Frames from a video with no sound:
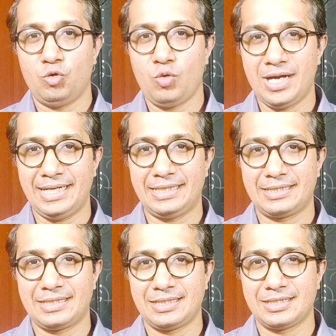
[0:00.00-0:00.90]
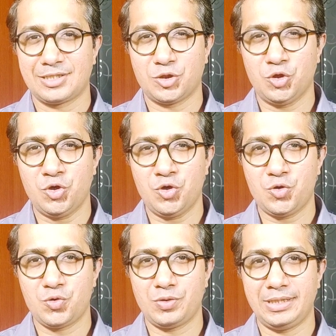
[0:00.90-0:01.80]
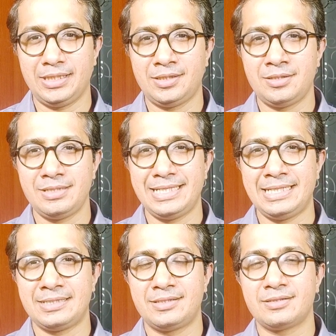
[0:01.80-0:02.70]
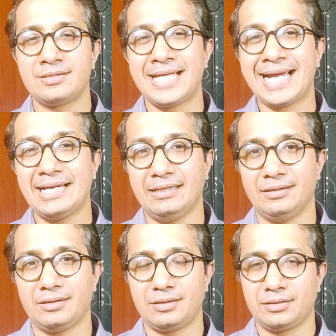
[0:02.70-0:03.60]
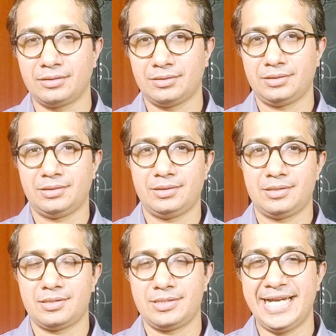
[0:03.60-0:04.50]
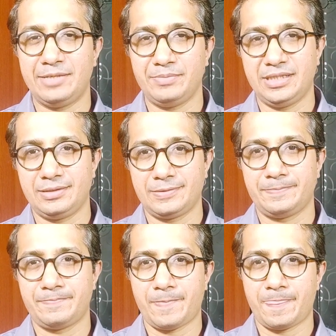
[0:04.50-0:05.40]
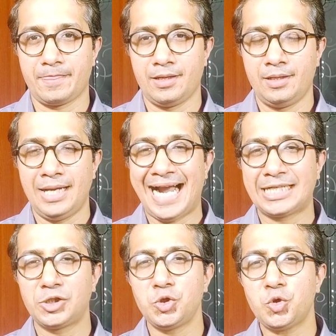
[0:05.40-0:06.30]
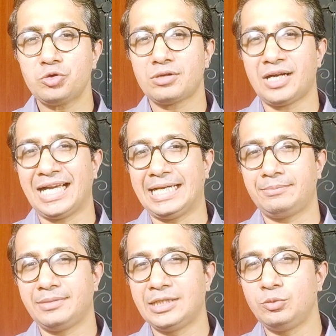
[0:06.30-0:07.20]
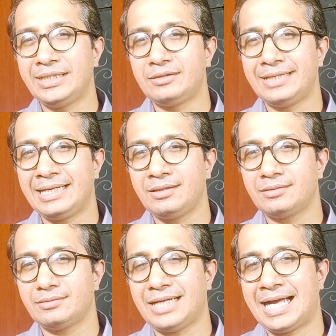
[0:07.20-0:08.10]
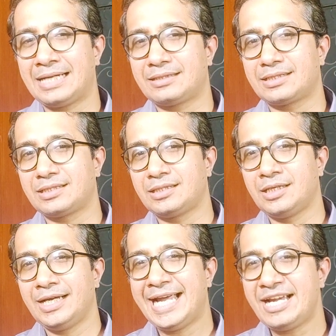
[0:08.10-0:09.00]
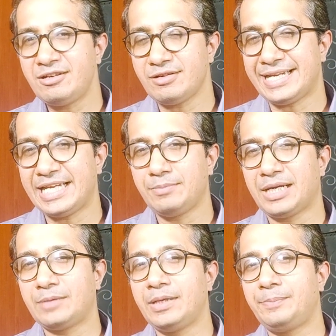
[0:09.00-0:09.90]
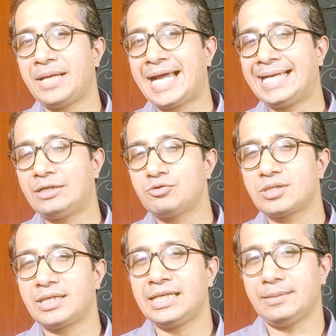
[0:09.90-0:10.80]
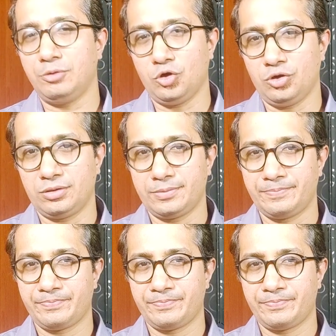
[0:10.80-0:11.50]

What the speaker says: Right. So here is the second statement. At no time did we think that Henry might be planning to study abroad.